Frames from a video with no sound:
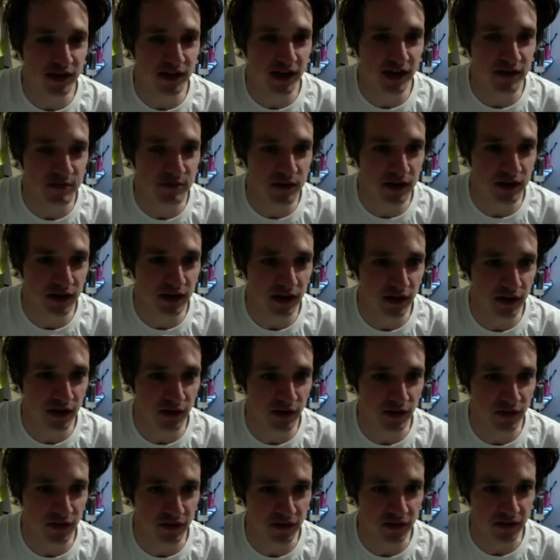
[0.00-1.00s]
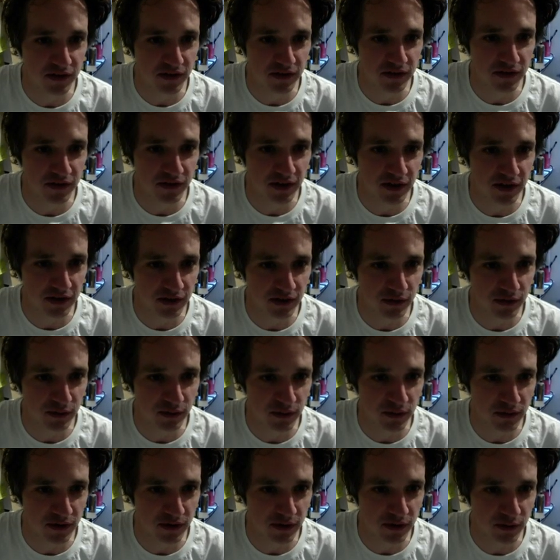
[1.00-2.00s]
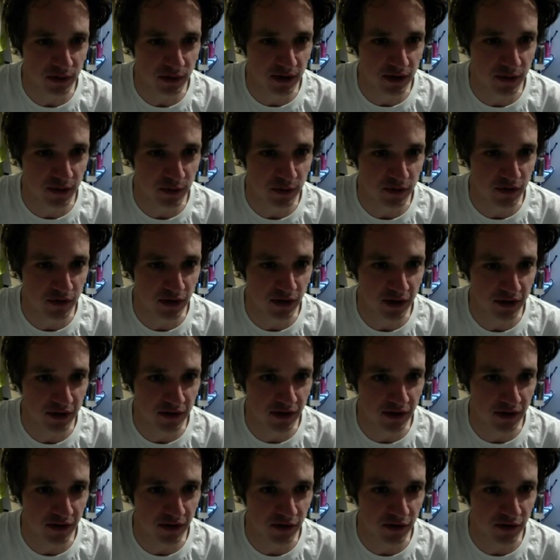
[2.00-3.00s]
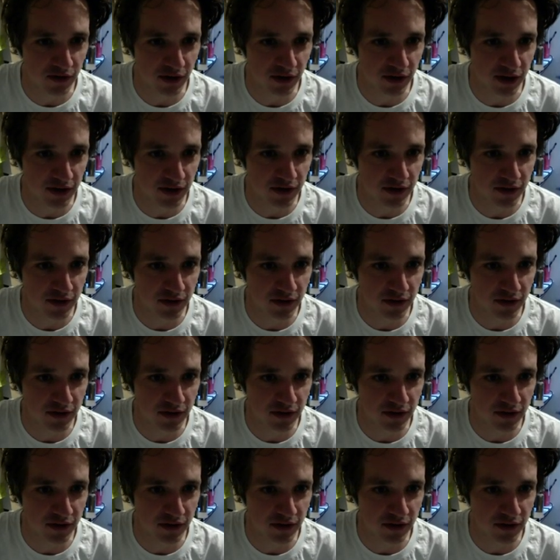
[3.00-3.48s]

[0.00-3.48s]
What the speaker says: gave me clearance. You said you were going to be fine to have a fax.